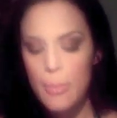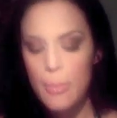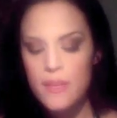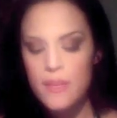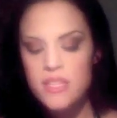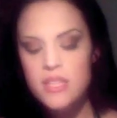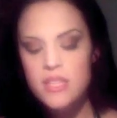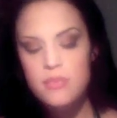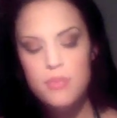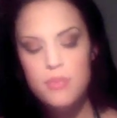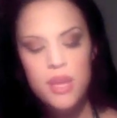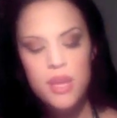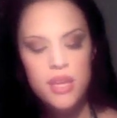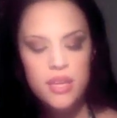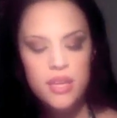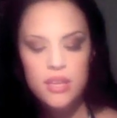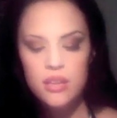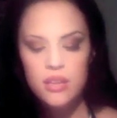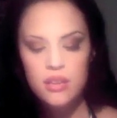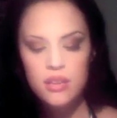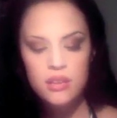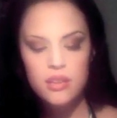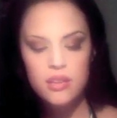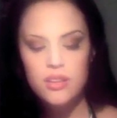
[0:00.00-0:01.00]
To make it
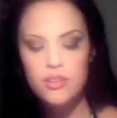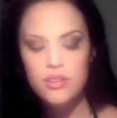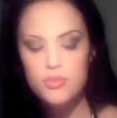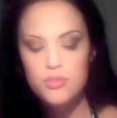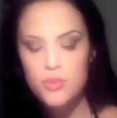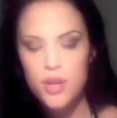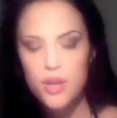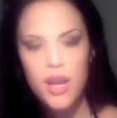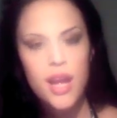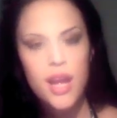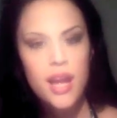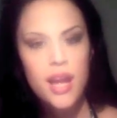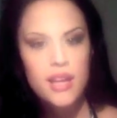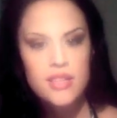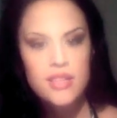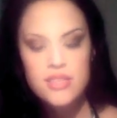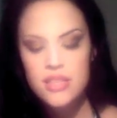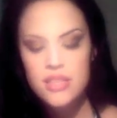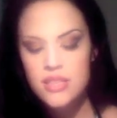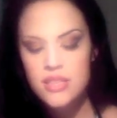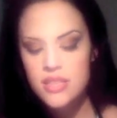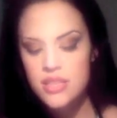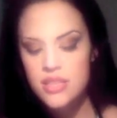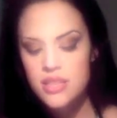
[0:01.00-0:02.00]
a little more
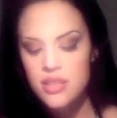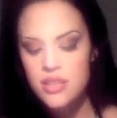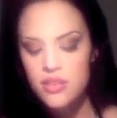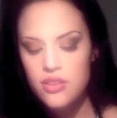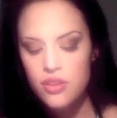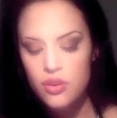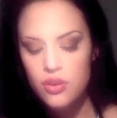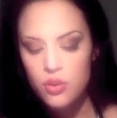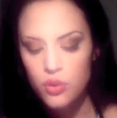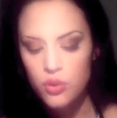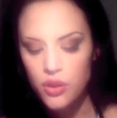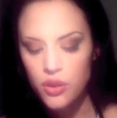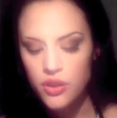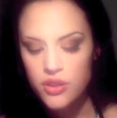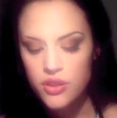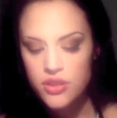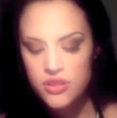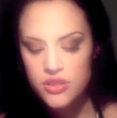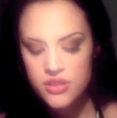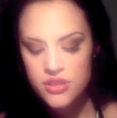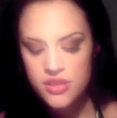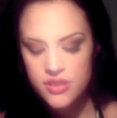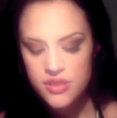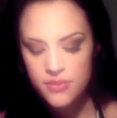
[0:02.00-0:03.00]
accented in the
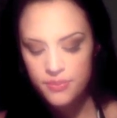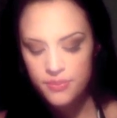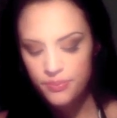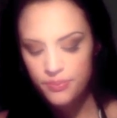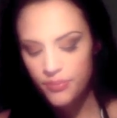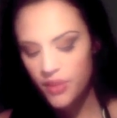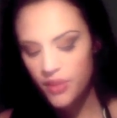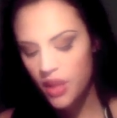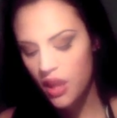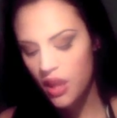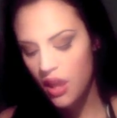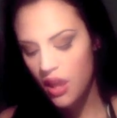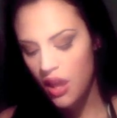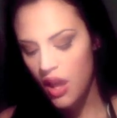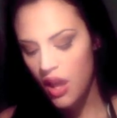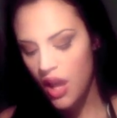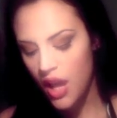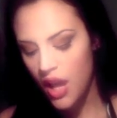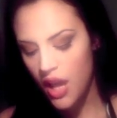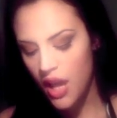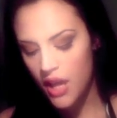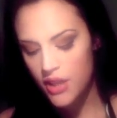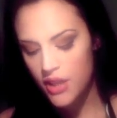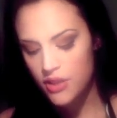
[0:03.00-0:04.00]
corners,
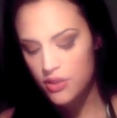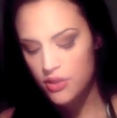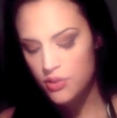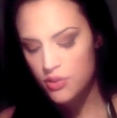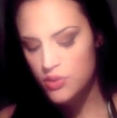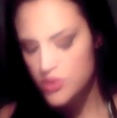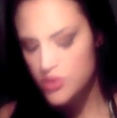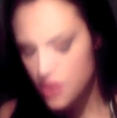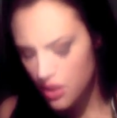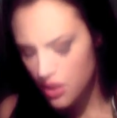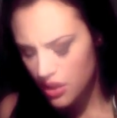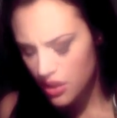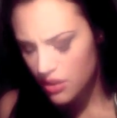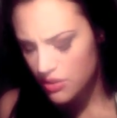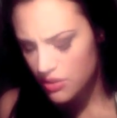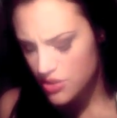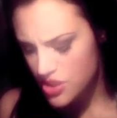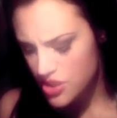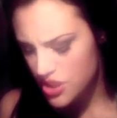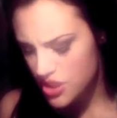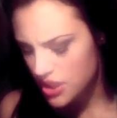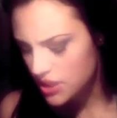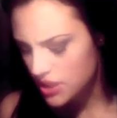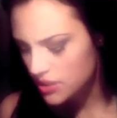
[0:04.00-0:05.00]
I use,
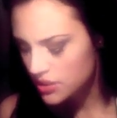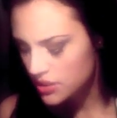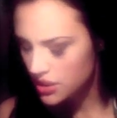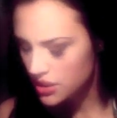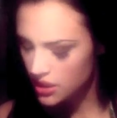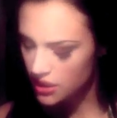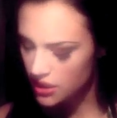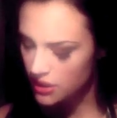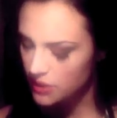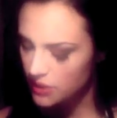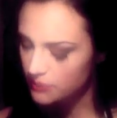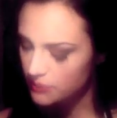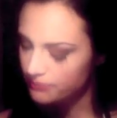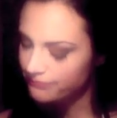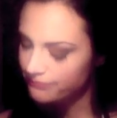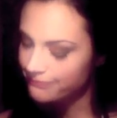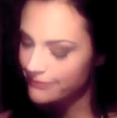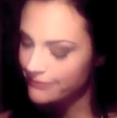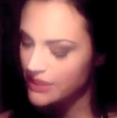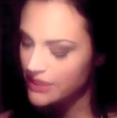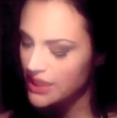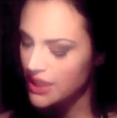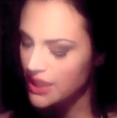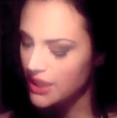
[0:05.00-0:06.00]

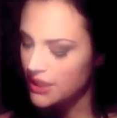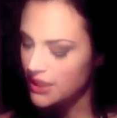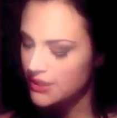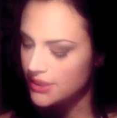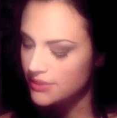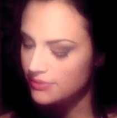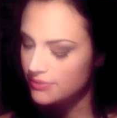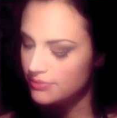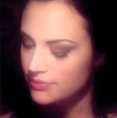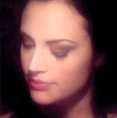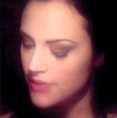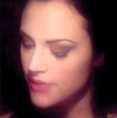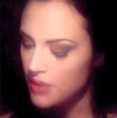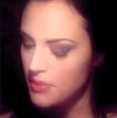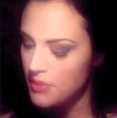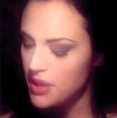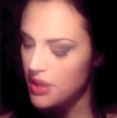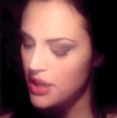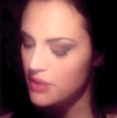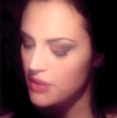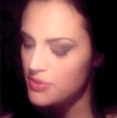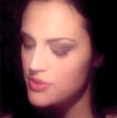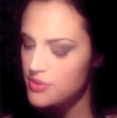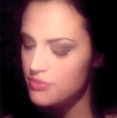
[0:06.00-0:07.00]
yeah, my
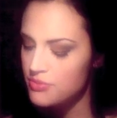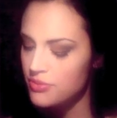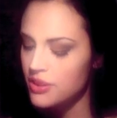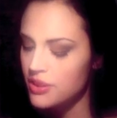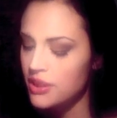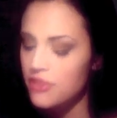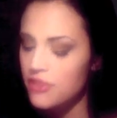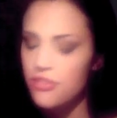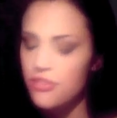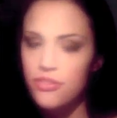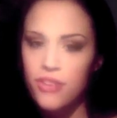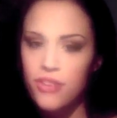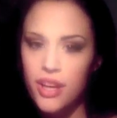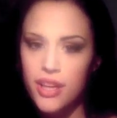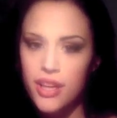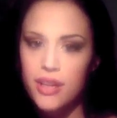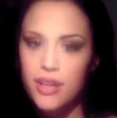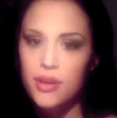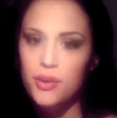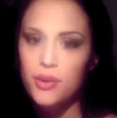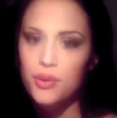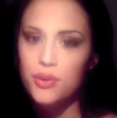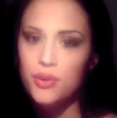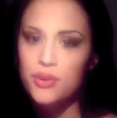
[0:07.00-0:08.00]
makeup's really fucking
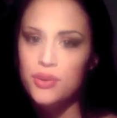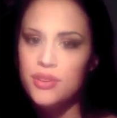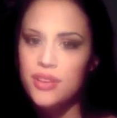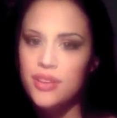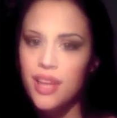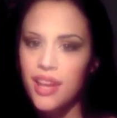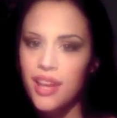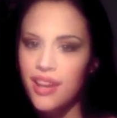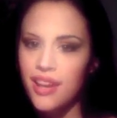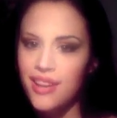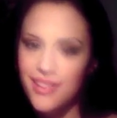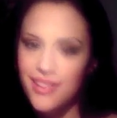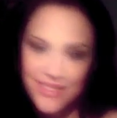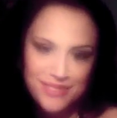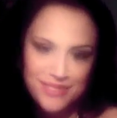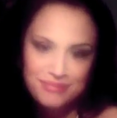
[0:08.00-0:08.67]
old, like,